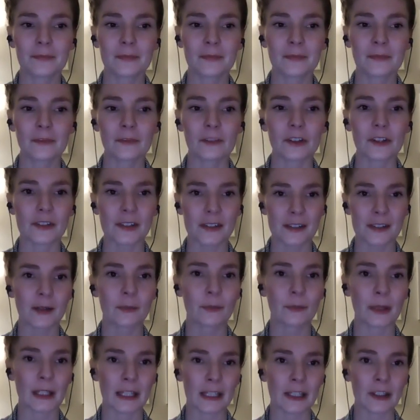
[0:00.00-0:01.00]
versus
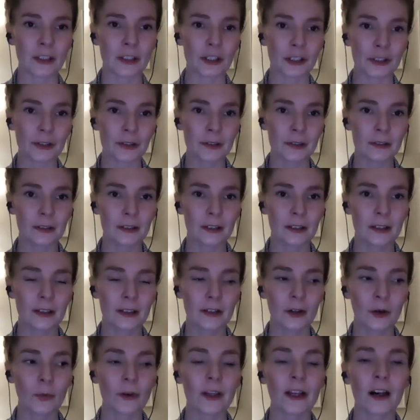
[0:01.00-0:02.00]
it being you.
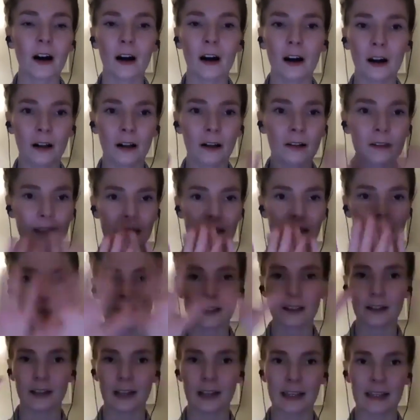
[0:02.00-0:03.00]
We all need
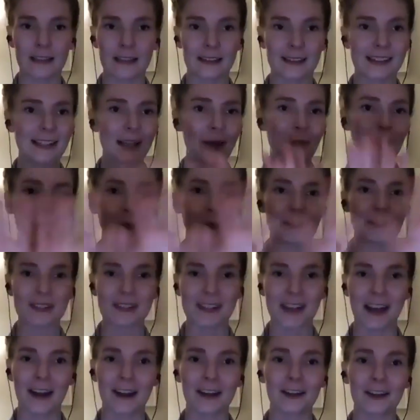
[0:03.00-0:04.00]
to like step
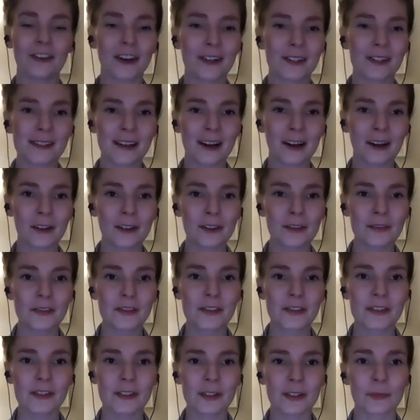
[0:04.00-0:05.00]
outside of
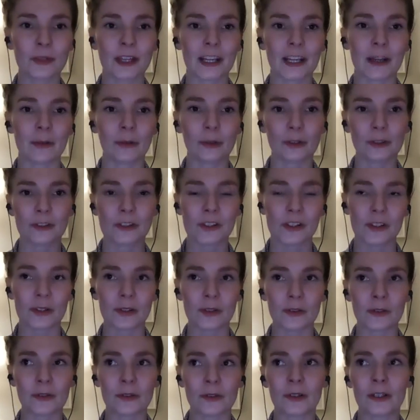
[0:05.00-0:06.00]
ourselves to be able
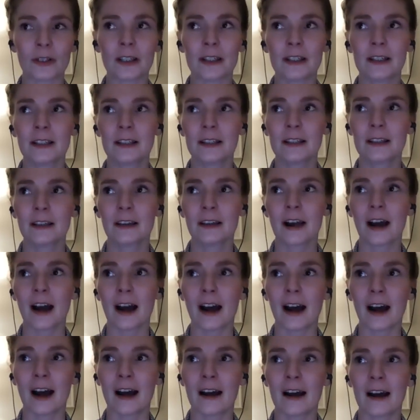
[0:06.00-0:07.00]
to
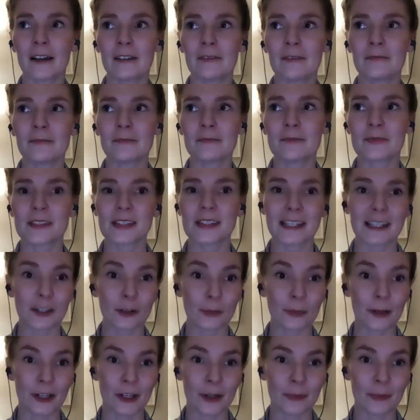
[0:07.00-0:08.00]
see
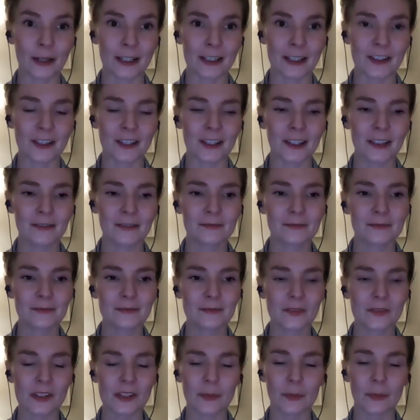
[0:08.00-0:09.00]
the bigger picture.
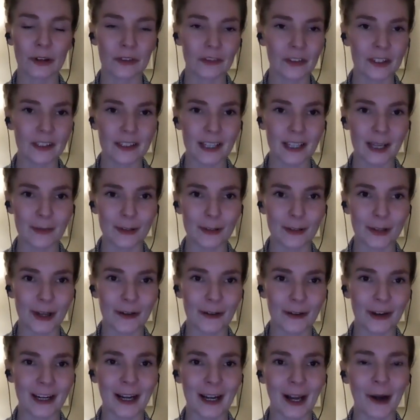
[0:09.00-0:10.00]
It's the perfect time to do that
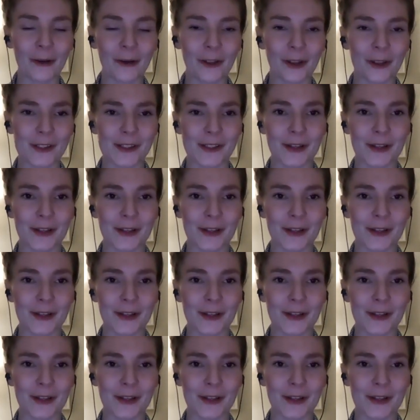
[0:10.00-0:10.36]
right now with all this